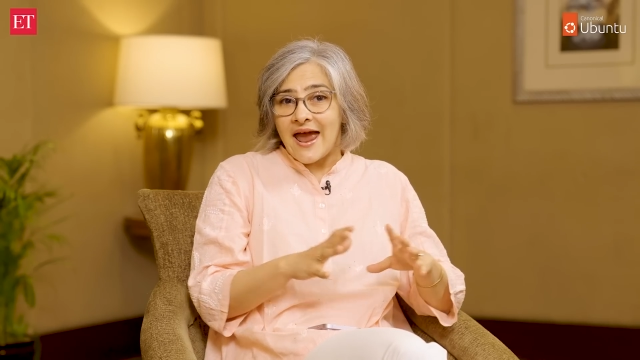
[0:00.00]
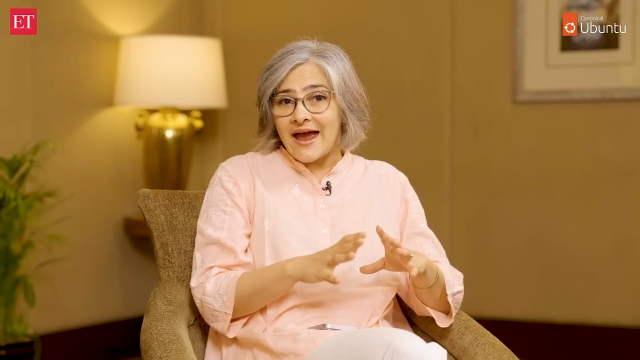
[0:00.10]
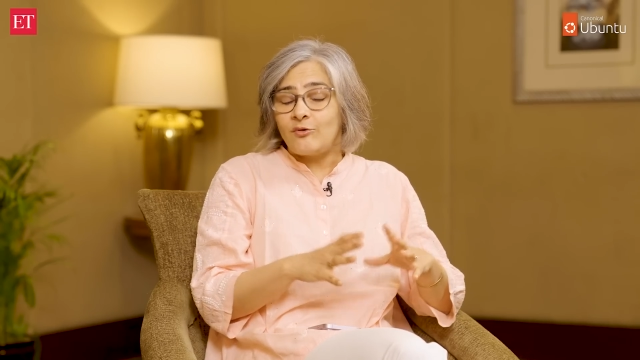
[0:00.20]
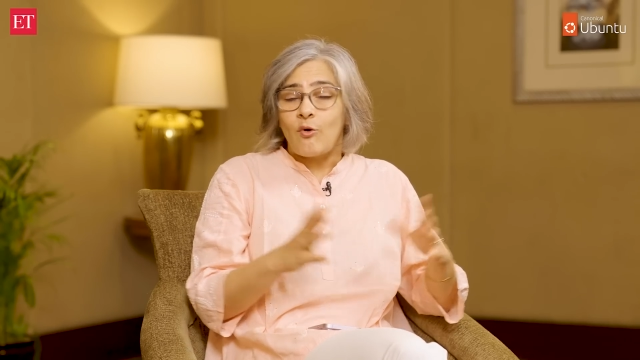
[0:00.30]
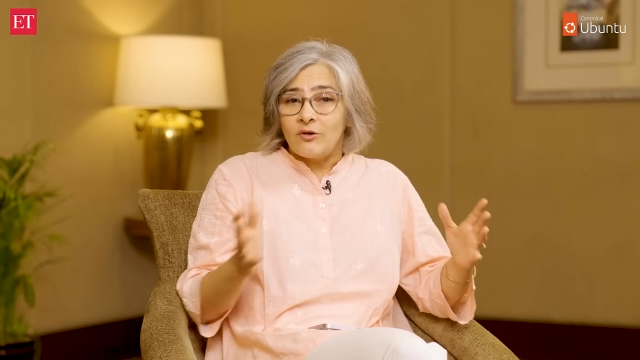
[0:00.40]

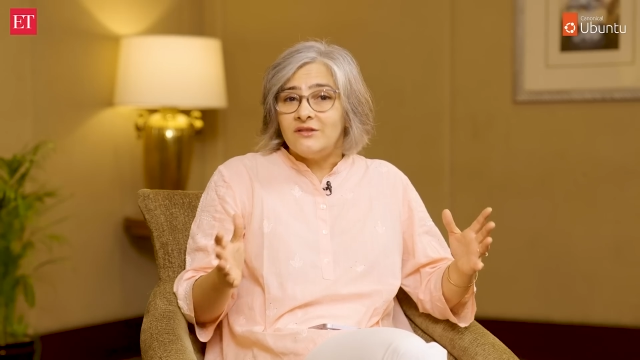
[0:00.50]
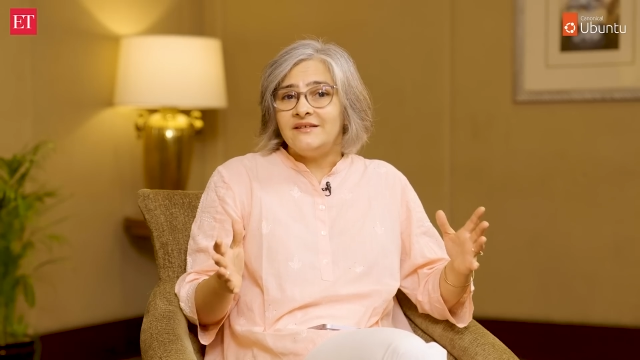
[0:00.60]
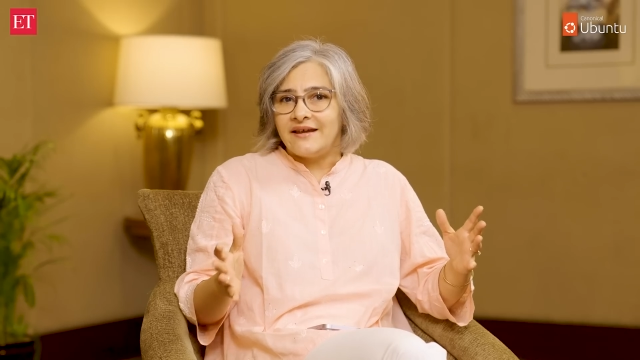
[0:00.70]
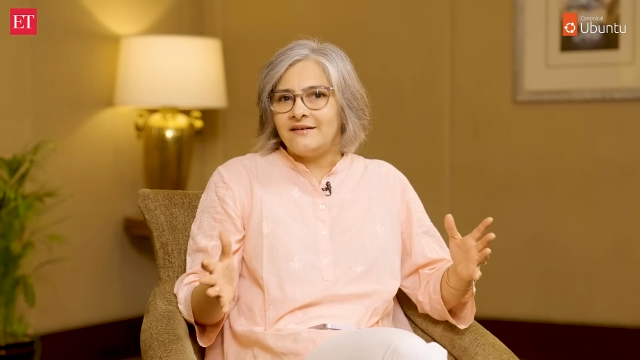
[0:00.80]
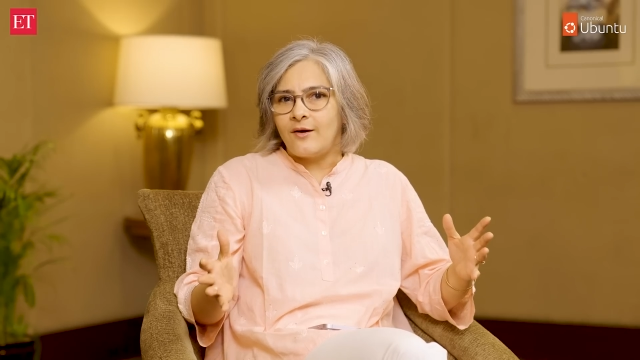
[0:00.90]
and all the
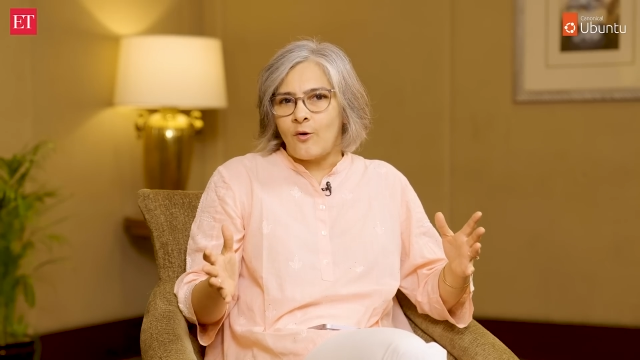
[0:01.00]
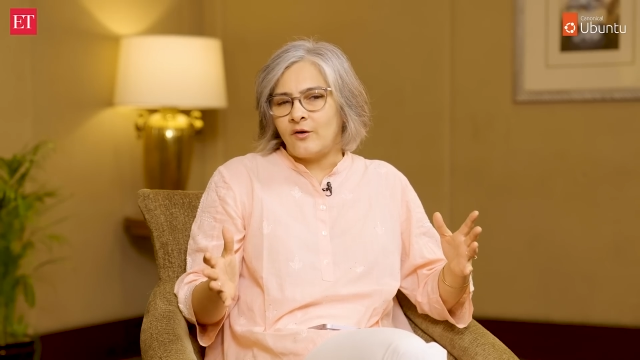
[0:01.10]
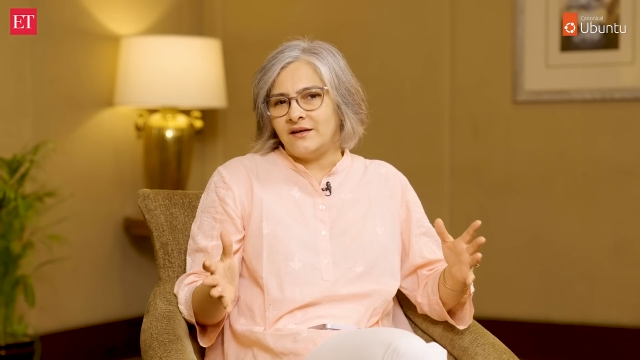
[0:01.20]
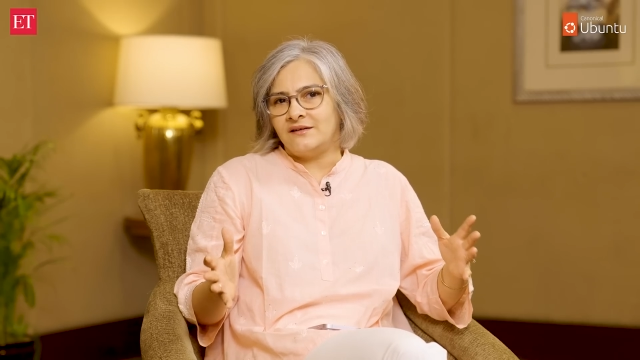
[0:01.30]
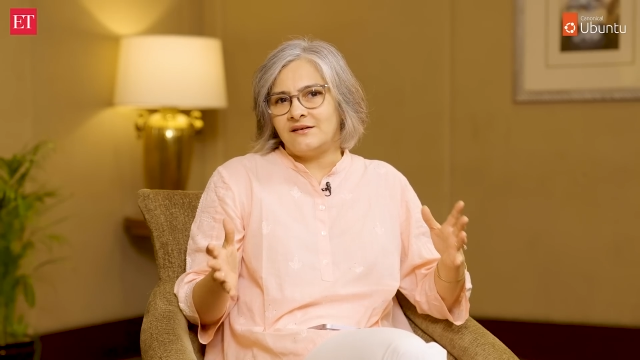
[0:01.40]
data
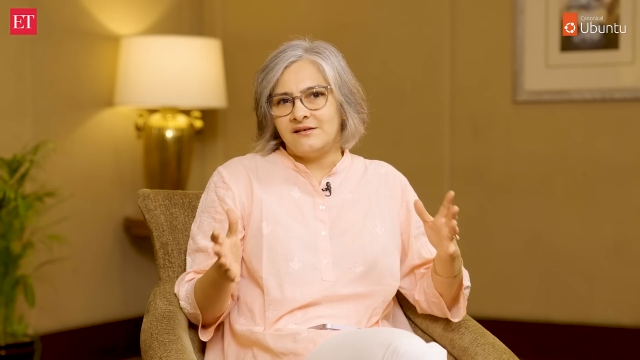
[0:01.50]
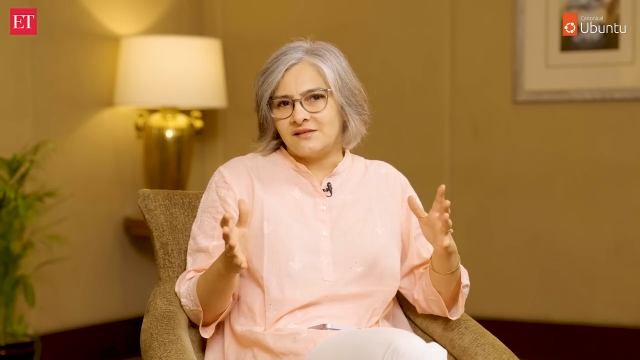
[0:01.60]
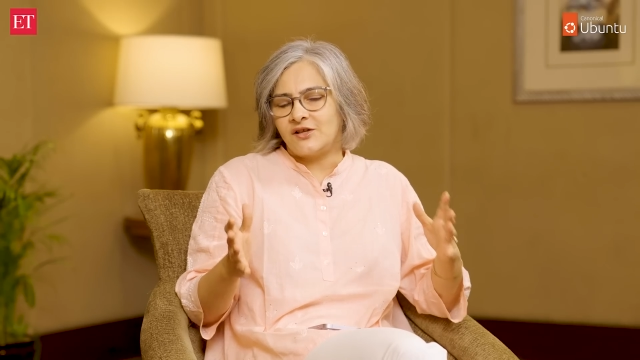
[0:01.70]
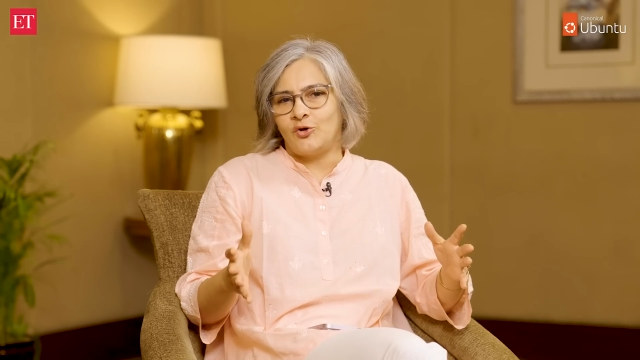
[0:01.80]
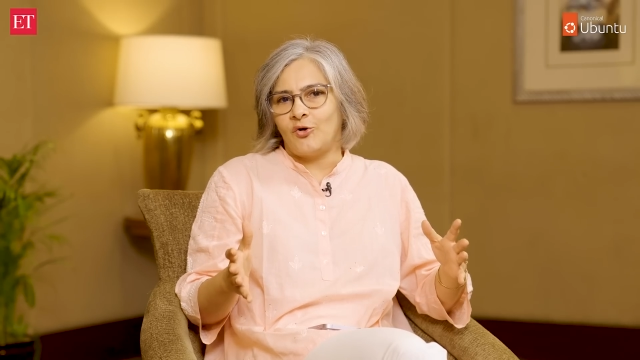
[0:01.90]
on it is
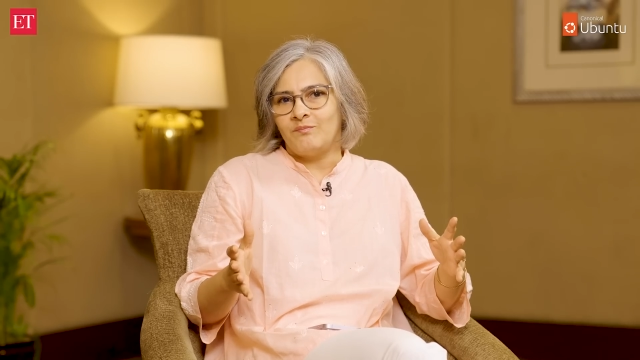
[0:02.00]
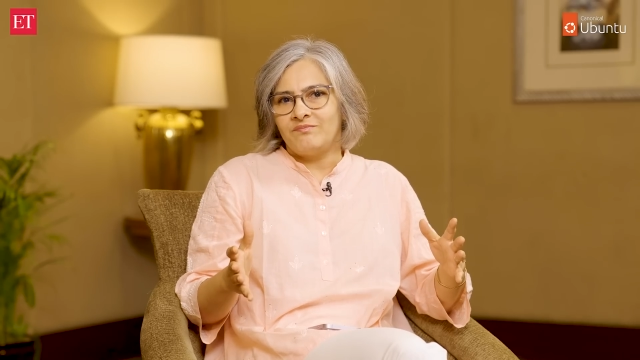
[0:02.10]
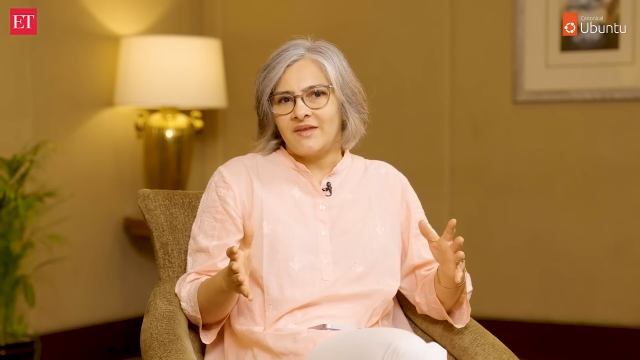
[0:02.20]
secure.